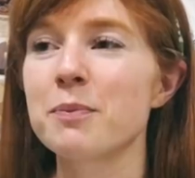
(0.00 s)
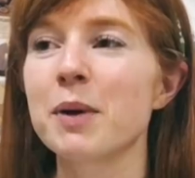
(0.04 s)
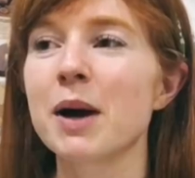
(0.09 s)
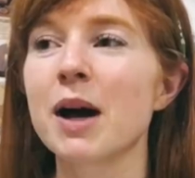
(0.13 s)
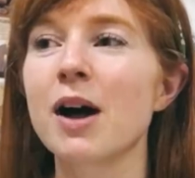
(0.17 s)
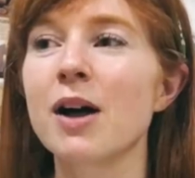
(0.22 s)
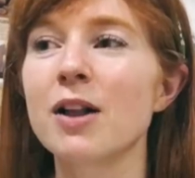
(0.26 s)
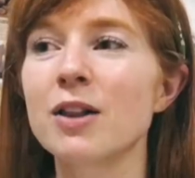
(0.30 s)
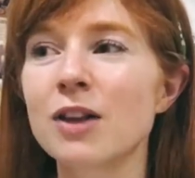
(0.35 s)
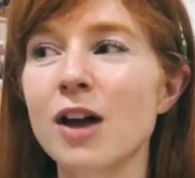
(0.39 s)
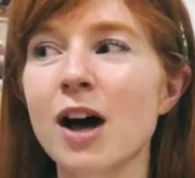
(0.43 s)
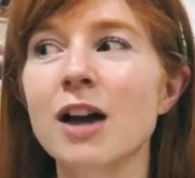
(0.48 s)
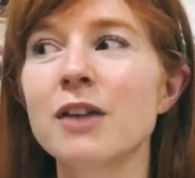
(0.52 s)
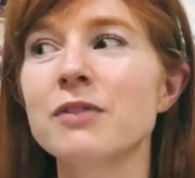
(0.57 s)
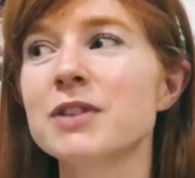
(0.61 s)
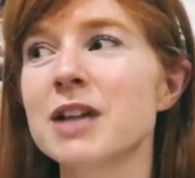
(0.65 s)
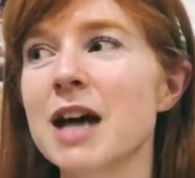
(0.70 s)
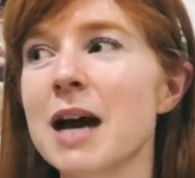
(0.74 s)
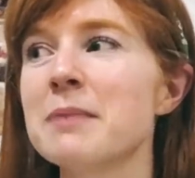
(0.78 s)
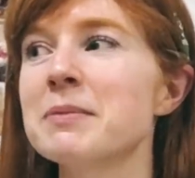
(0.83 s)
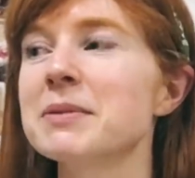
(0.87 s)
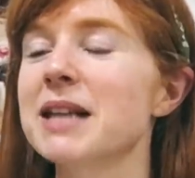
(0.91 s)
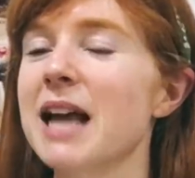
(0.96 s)
but a lot of
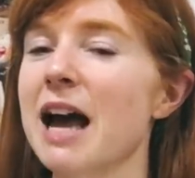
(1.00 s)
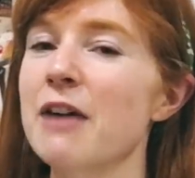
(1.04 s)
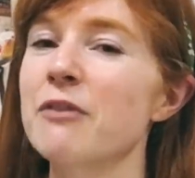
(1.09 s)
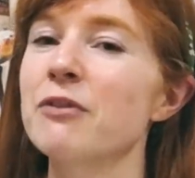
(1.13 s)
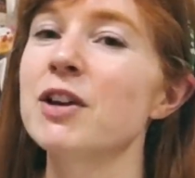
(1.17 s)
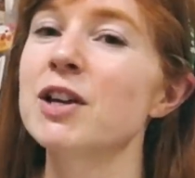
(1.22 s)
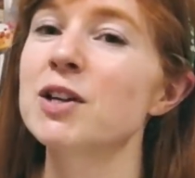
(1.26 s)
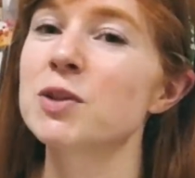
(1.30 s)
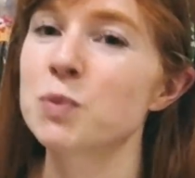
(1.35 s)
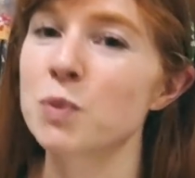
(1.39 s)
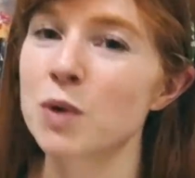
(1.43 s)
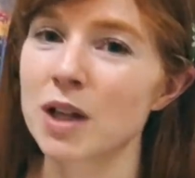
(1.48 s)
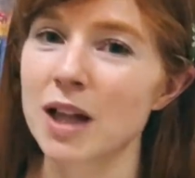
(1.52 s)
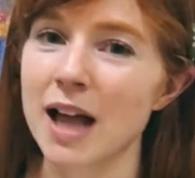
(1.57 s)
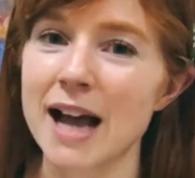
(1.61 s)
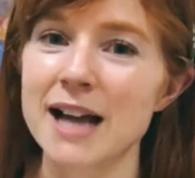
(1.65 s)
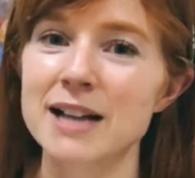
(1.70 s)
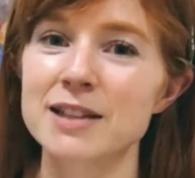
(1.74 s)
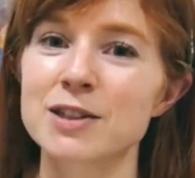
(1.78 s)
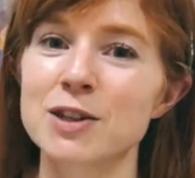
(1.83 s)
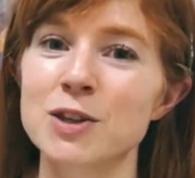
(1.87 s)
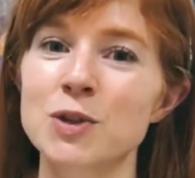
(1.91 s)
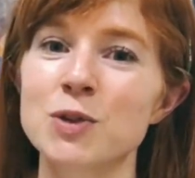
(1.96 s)
times cafes will
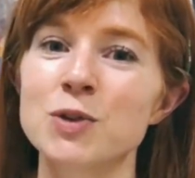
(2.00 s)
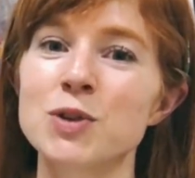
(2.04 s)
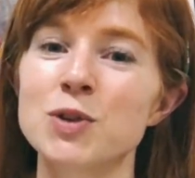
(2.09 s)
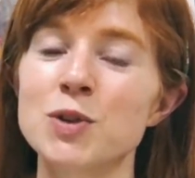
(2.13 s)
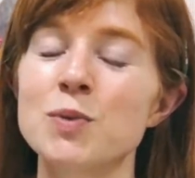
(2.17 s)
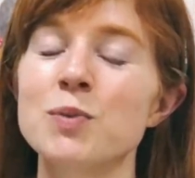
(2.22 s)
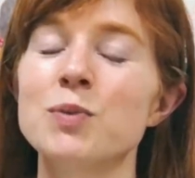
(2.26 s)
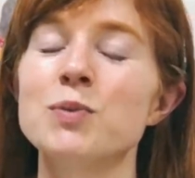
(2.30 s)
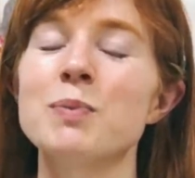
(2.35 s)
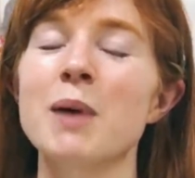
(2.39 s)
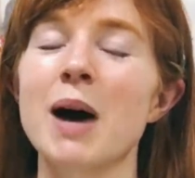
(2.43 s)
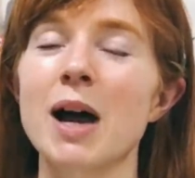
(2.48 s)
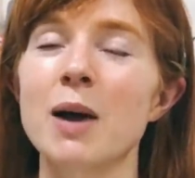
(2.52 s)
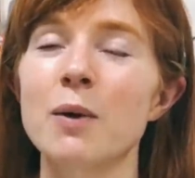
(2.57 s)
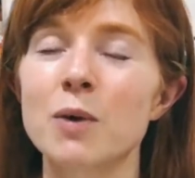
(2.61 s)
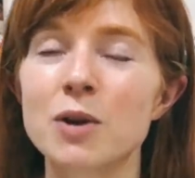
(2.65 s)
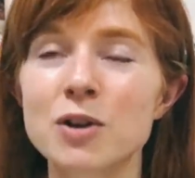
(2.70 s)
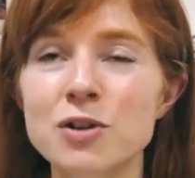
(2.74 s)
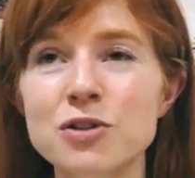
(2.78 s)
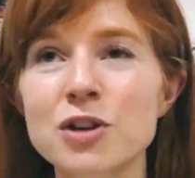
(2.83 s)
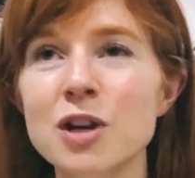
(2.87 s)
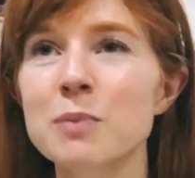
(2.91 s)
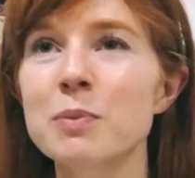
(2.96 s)
ask you to buy
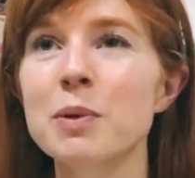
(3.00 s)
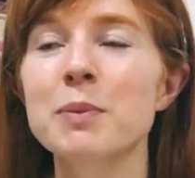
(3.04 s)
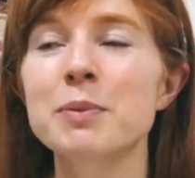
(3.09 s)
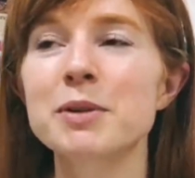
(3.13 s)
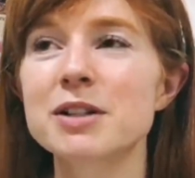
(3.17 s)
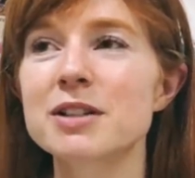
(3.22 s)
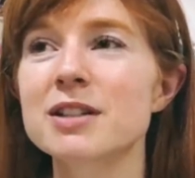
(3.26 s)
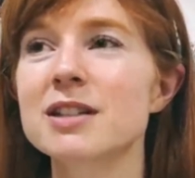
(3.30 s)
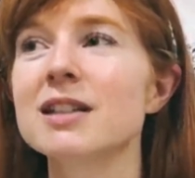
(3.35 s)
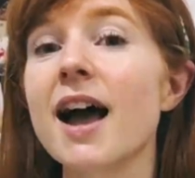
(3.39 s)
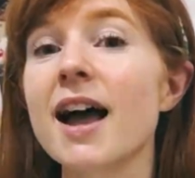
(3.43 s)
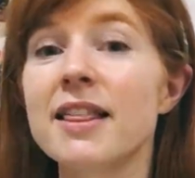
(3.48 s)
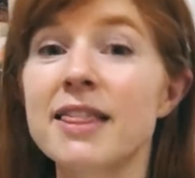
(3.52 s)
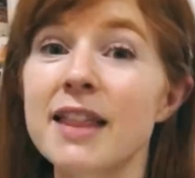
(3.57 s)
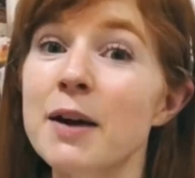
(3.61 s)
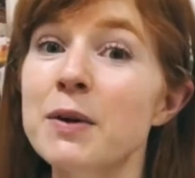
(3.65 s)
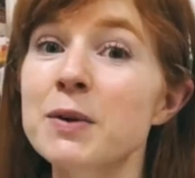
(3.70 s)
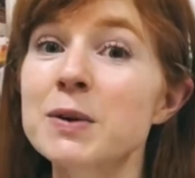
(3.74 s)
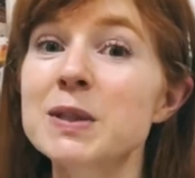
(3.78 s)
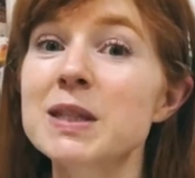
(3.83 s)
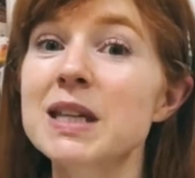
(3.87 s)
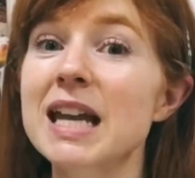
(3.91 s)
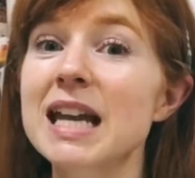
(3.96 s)
one drink per person, and that
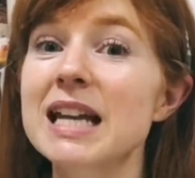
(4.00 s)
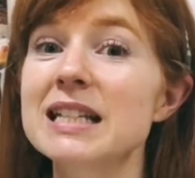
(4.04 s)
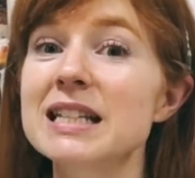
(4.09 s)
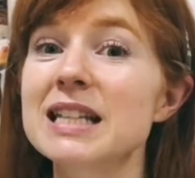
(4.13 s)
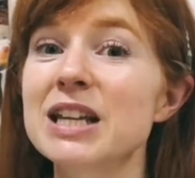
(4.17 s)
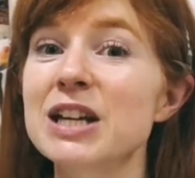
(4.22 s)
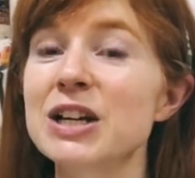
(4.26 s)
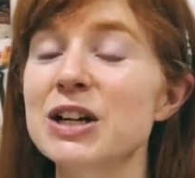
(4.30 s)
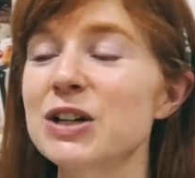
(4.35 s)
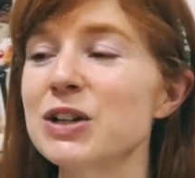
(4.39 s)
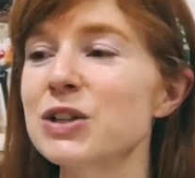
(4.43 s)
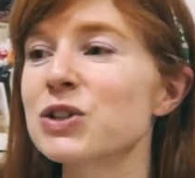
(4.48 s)
was the case here.